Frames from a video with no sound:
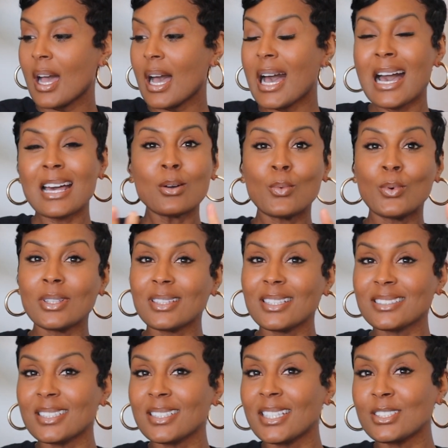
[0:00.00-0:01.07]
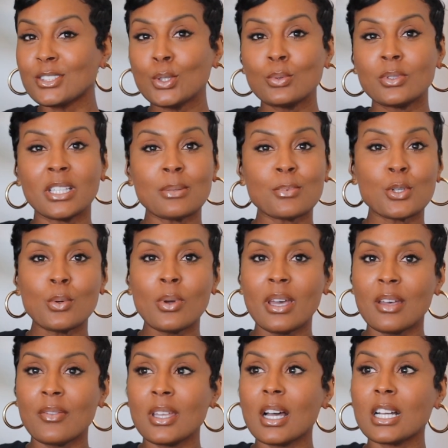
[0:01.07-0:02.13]
I don't want this to get too deep, too
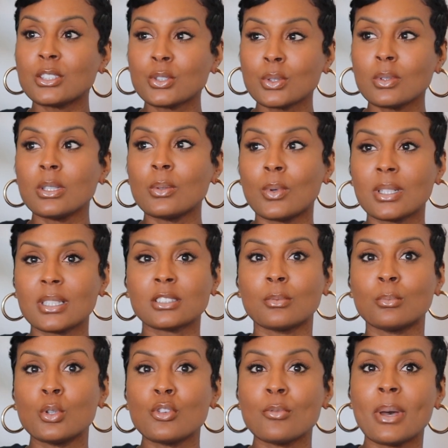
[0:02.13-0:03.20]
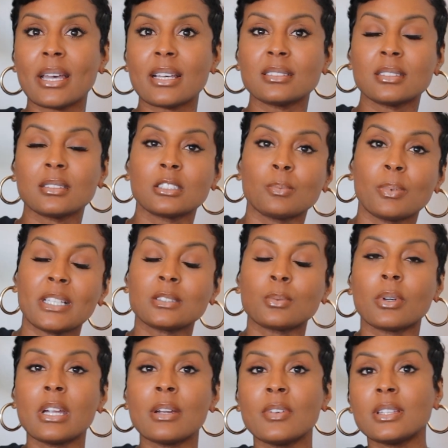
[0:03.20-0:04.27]
heavy. I truly want us to move back into the space
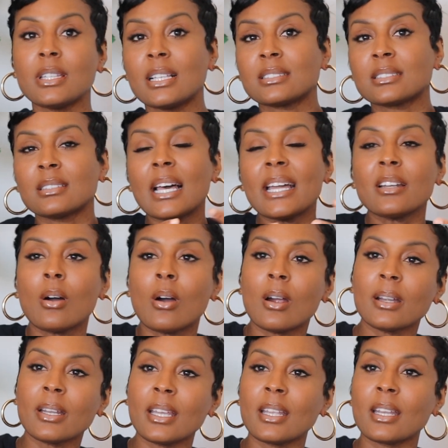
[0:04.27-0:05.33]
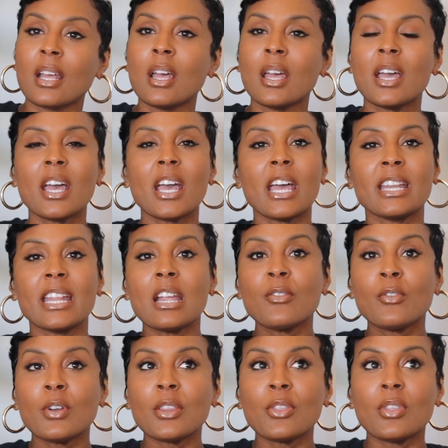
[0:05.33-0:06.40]
where everything is lighthearted and
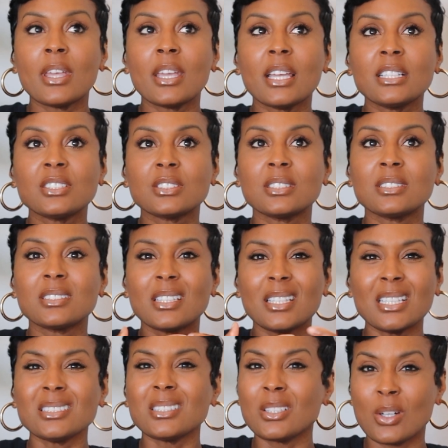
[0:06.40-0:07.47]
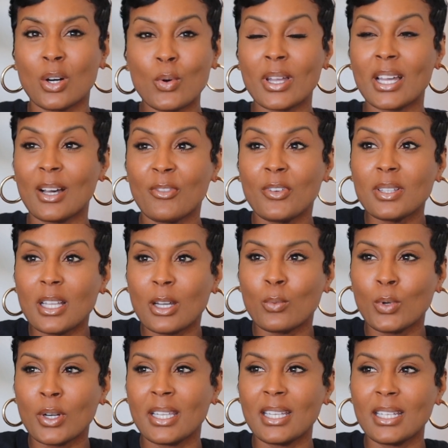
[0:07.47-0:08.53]
everything is just easygoing. I feel like
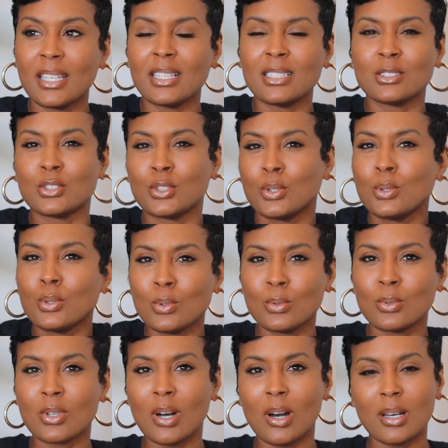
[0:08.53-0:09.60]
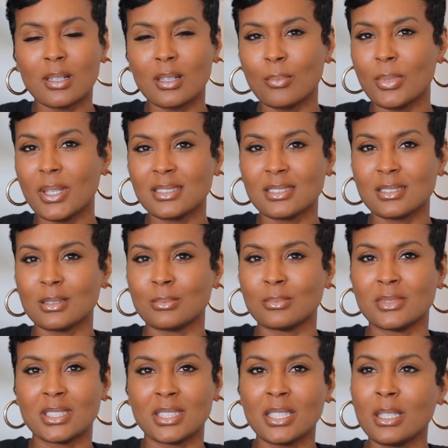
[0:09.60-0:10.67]
we're getting too caught up in some
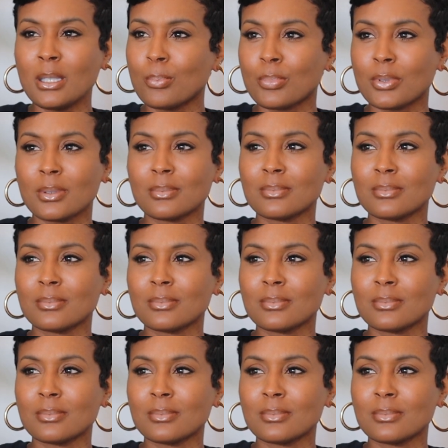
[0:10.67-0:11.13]
deep